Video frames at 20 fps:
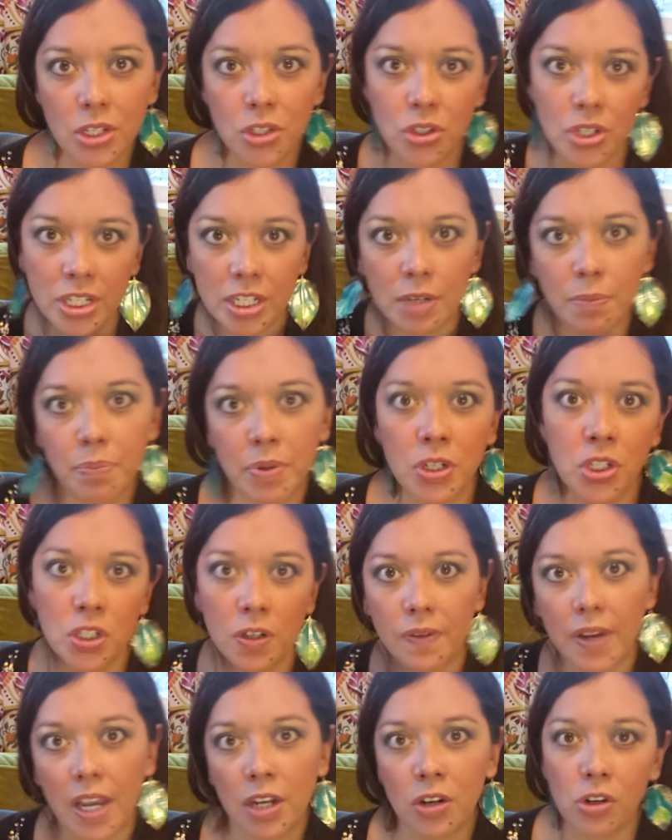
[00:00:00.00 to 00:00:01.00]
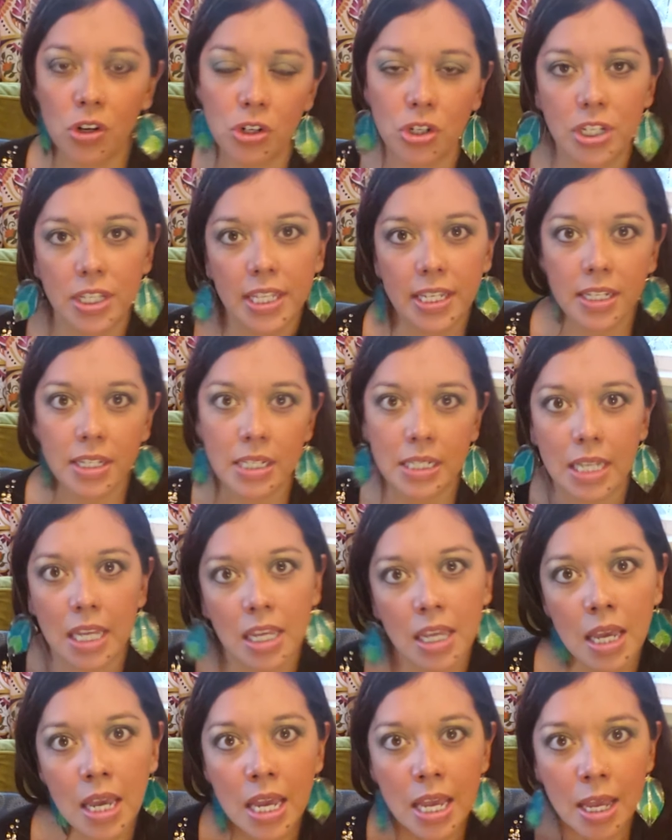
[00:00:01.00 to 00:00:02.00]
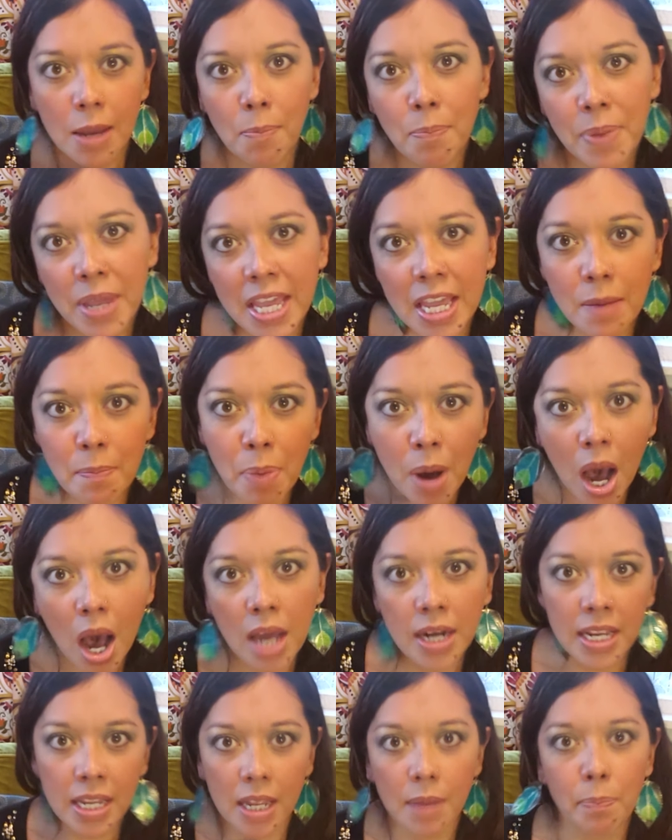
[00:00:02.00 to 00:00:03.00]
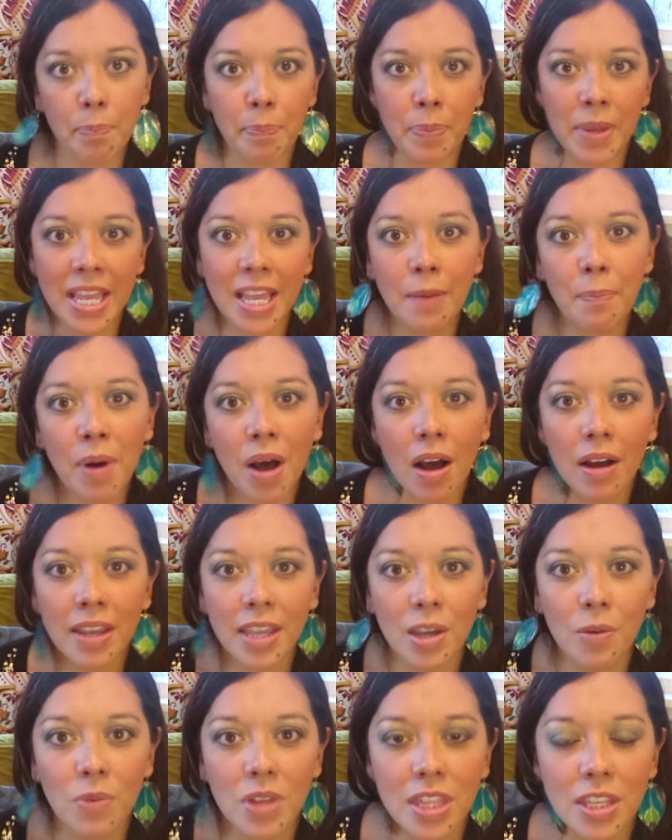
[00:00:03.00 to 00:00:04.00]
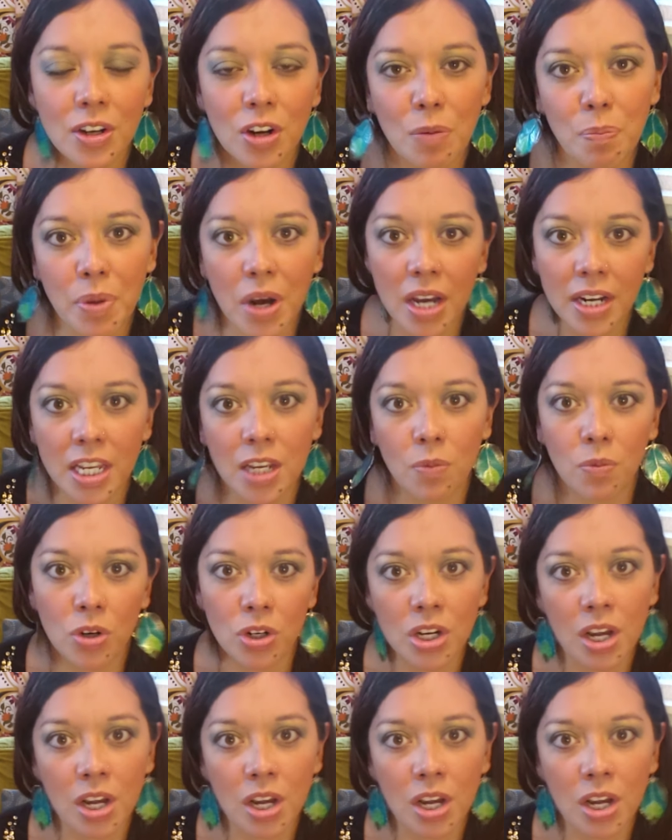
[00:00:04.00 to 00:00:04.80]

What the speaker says: is just a bunch of energy that is like ping-ponging within our body, and we're